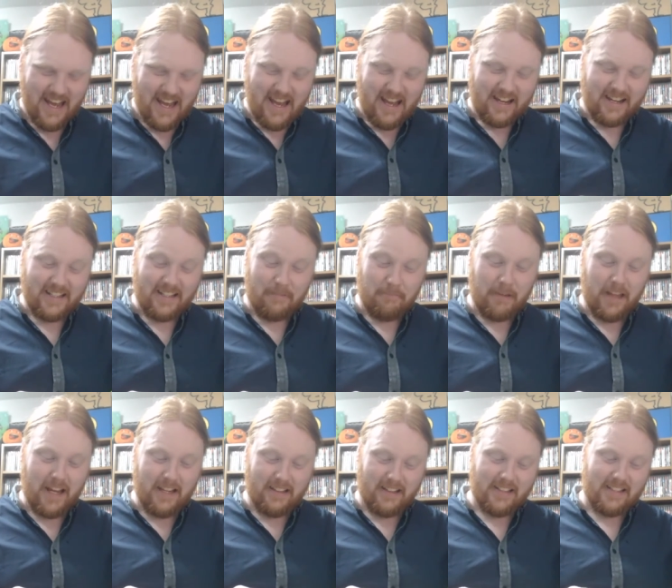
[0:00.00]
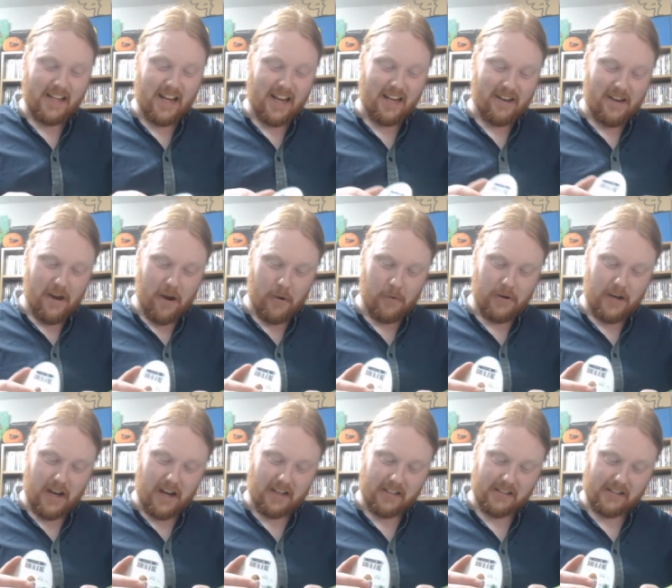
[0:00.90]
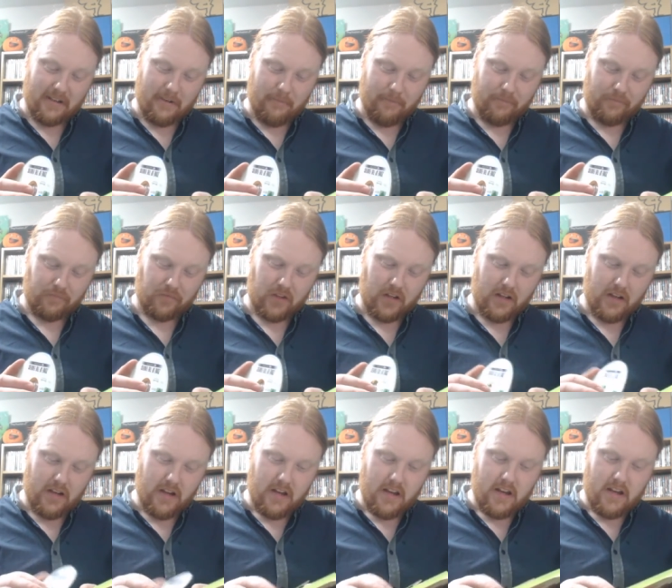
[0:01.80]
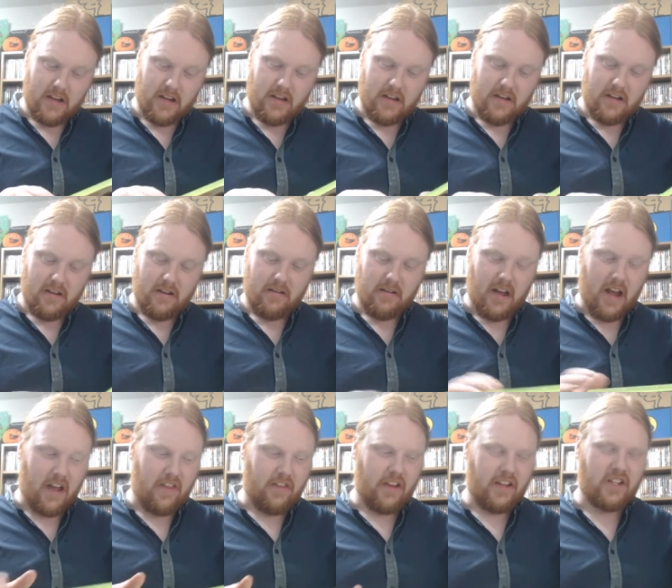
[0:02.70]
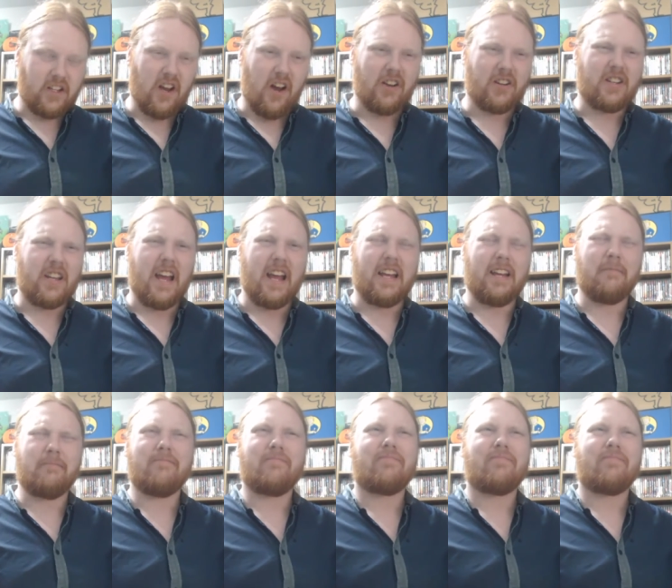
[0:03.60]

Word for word: Because it blatantly said no disc. and they charged like